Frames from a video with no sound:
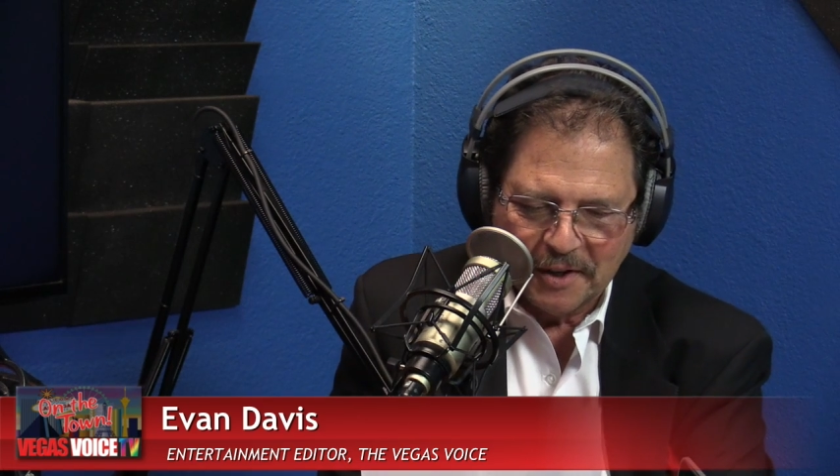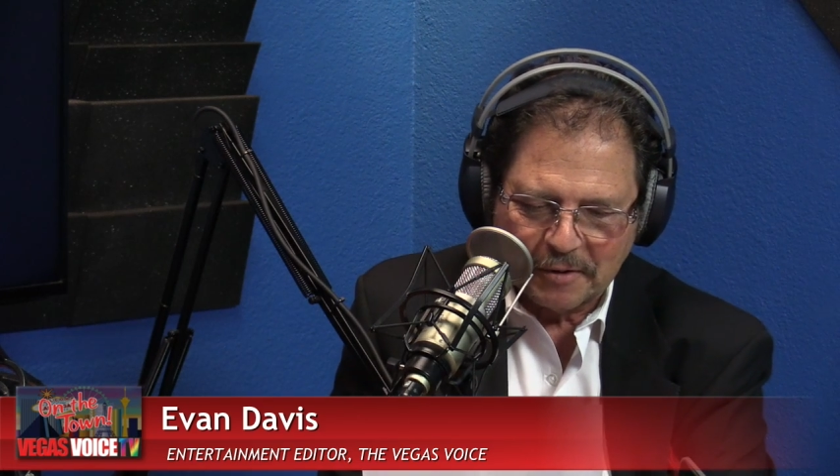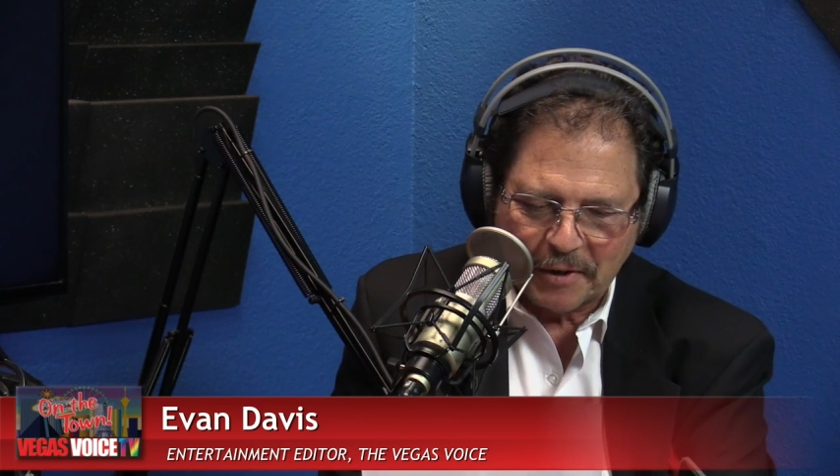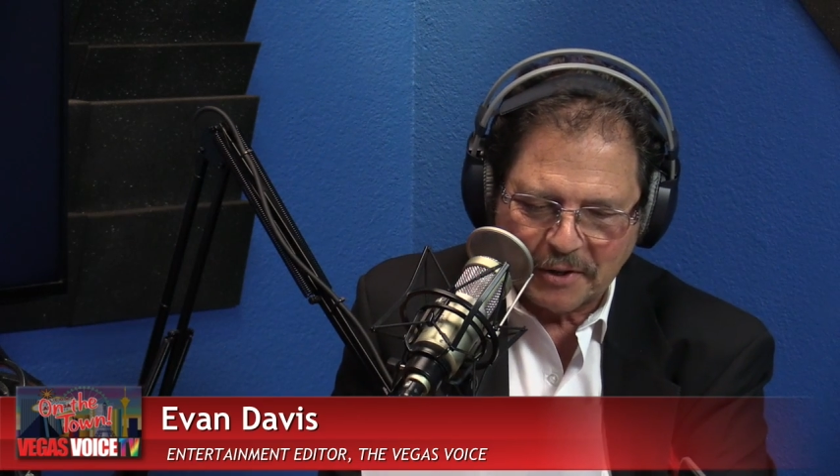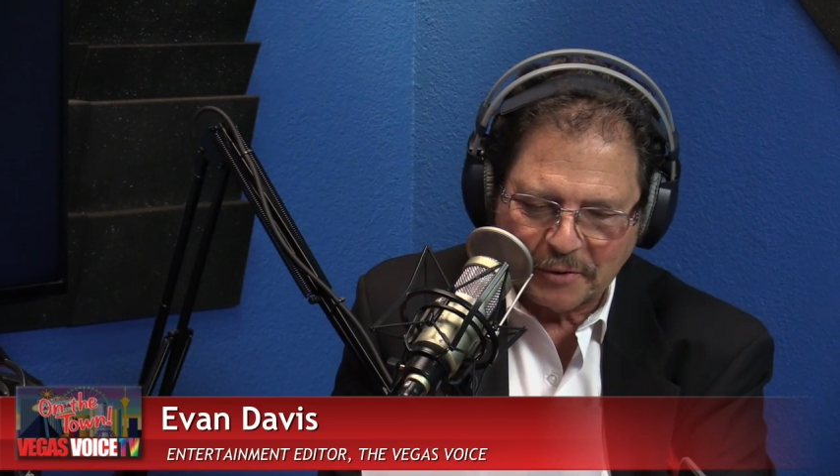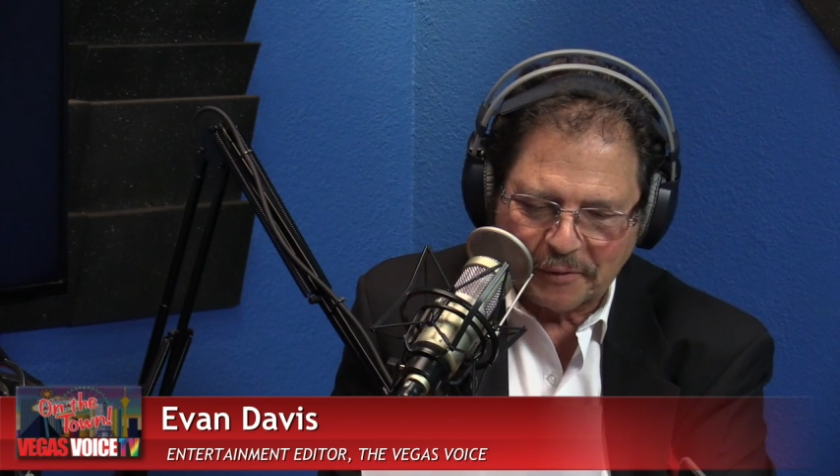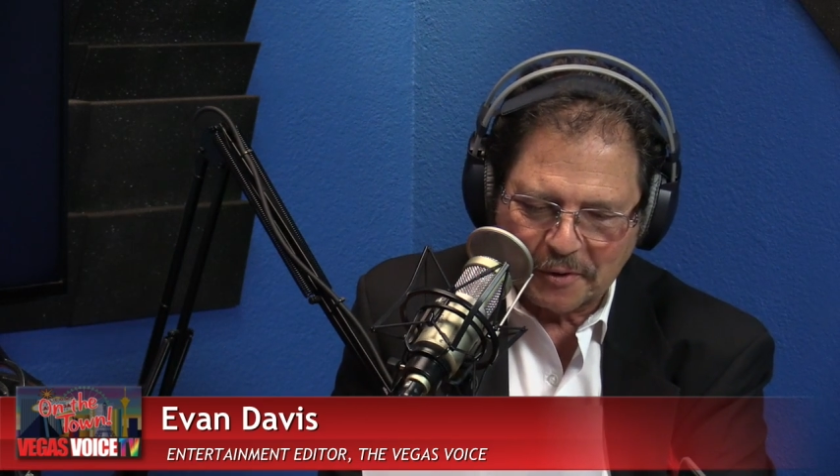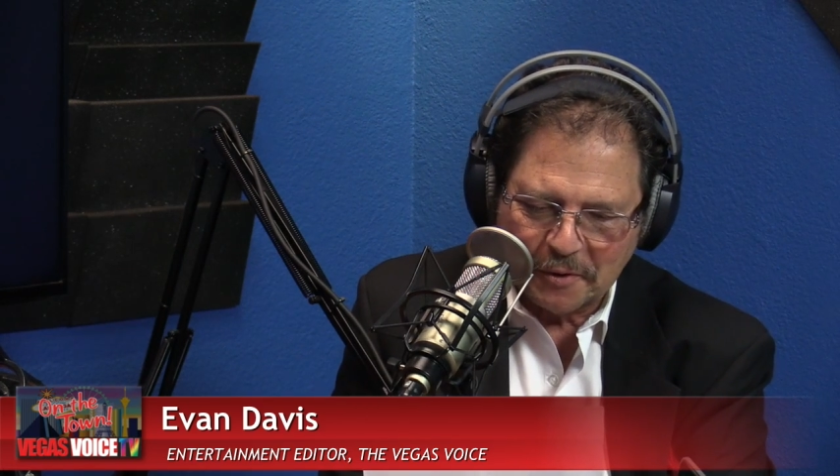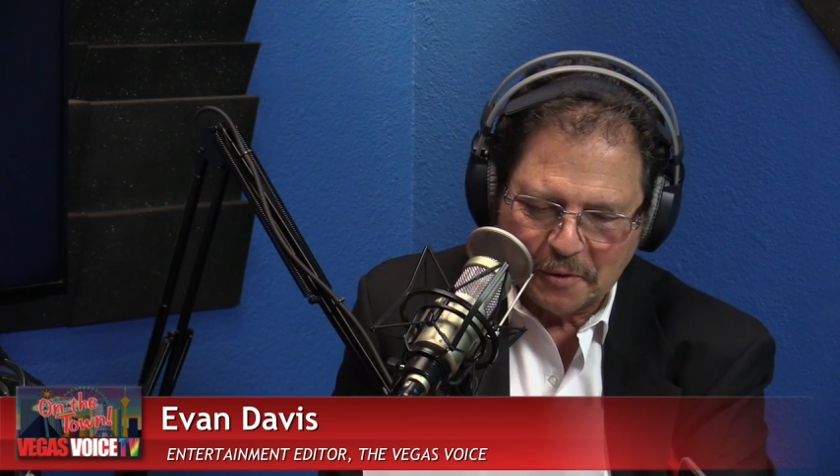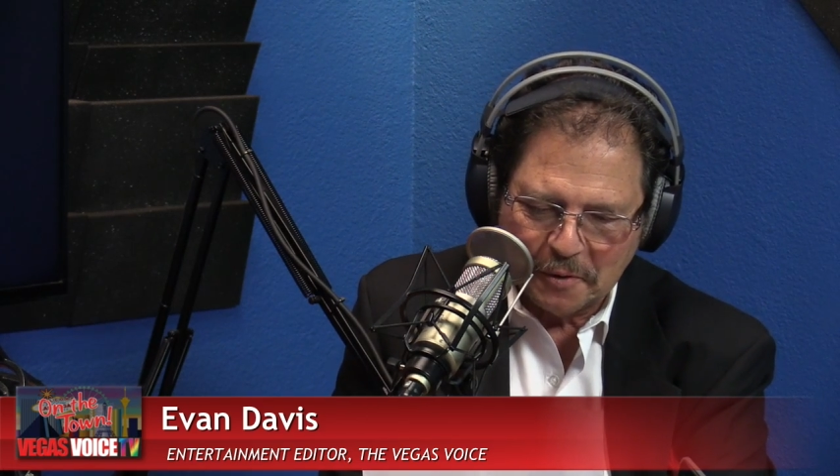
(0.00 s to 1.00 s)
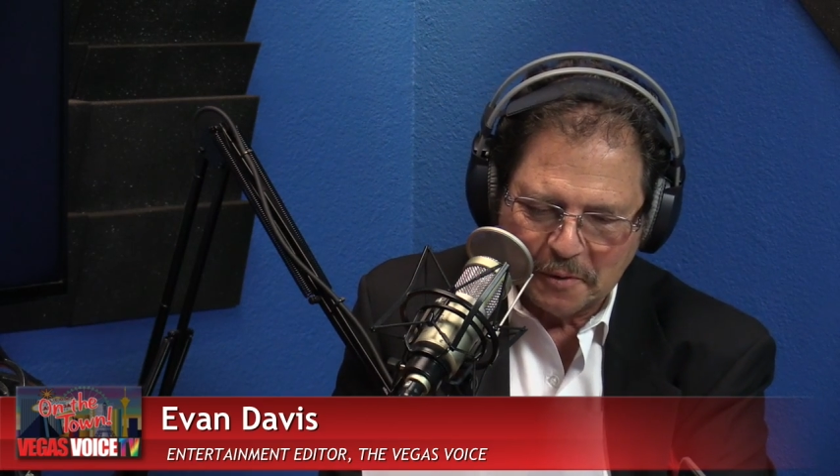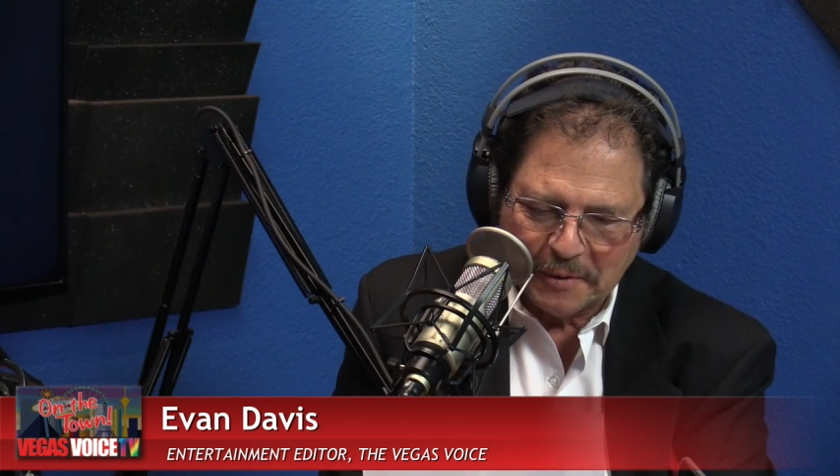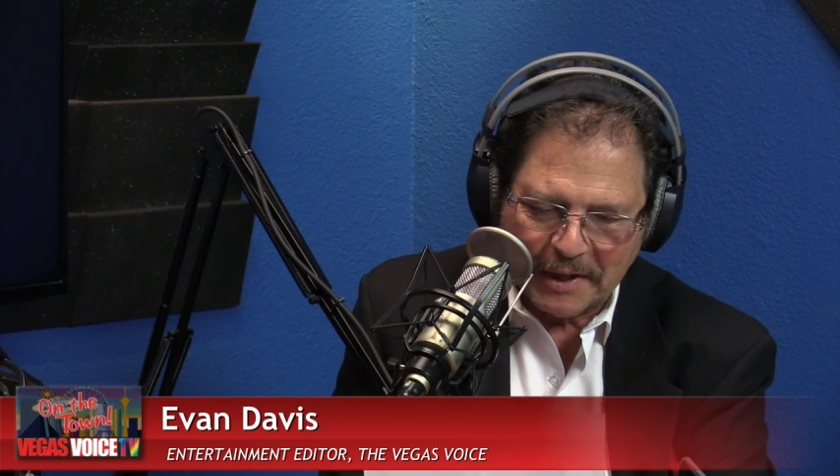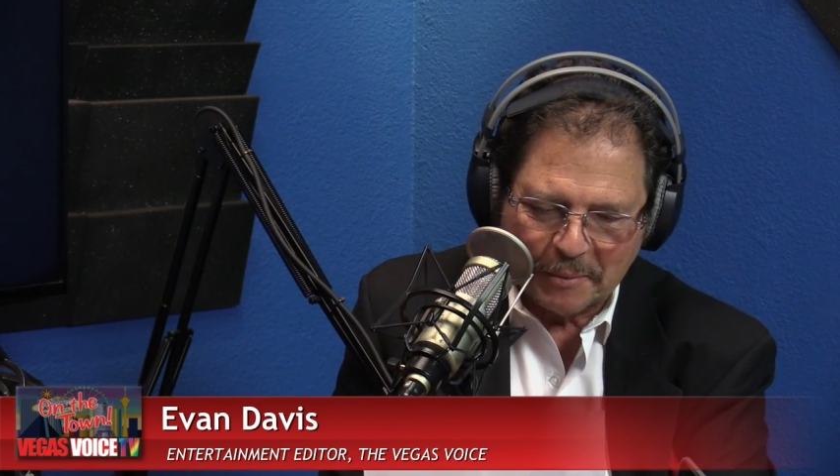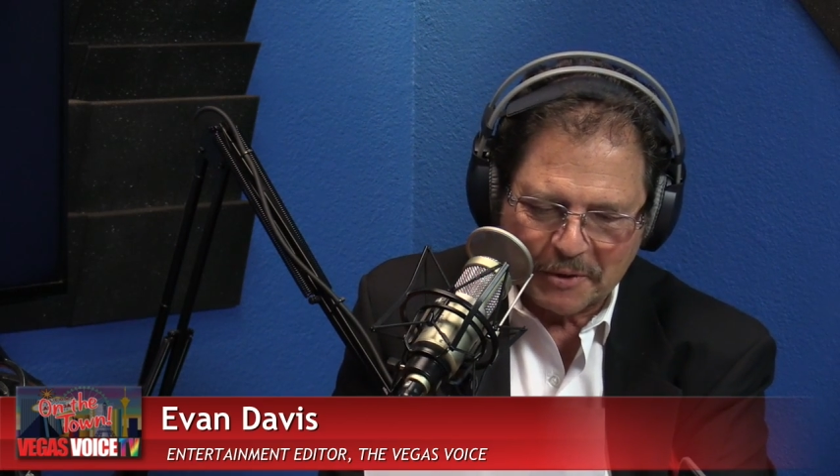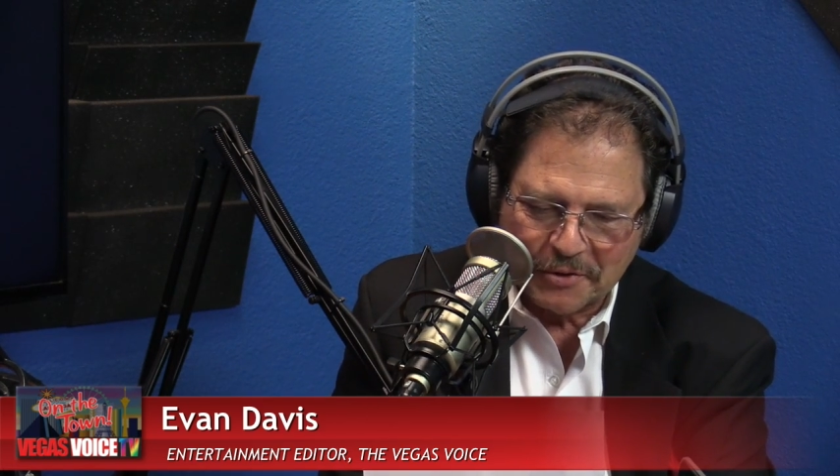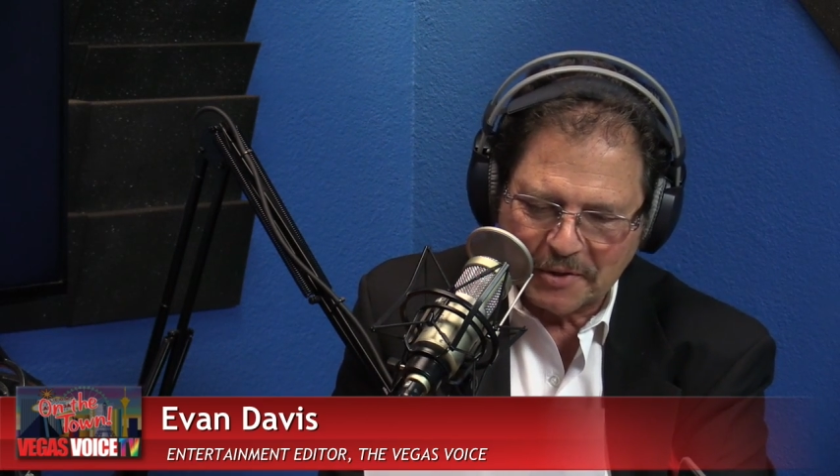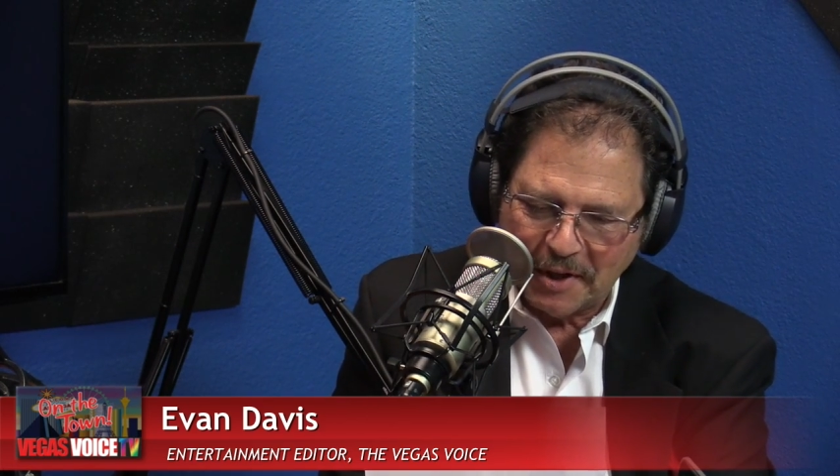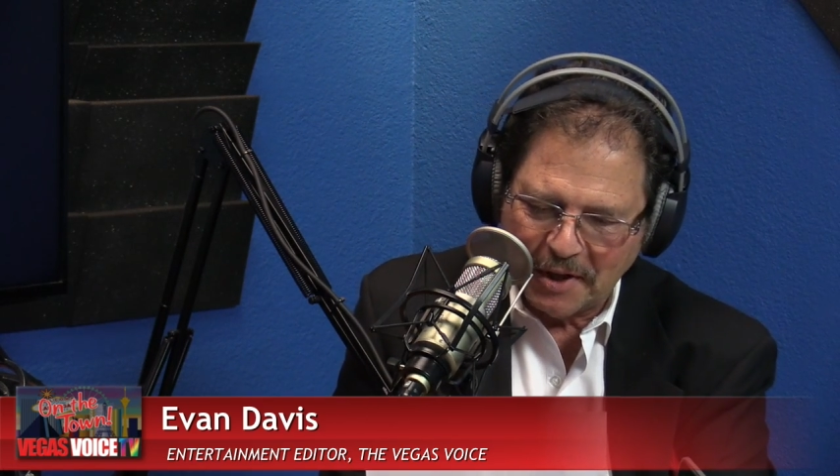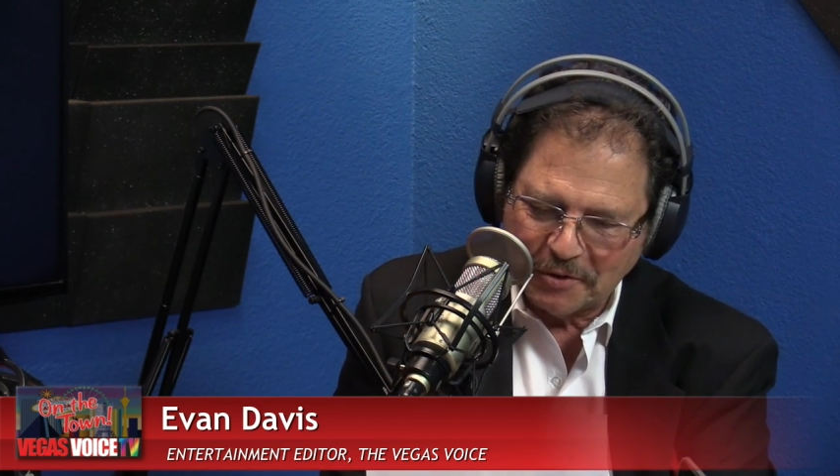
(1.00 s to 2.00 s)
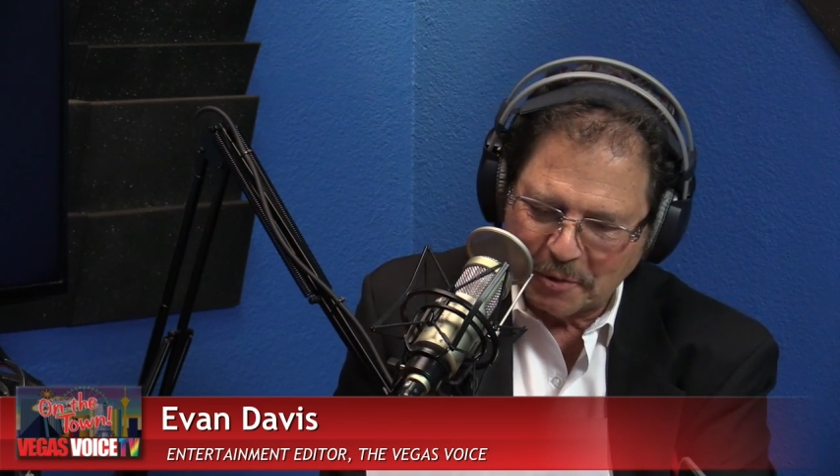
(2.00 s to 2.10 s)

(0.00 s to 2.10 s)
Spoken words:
Crazy for You, Damn at Sea.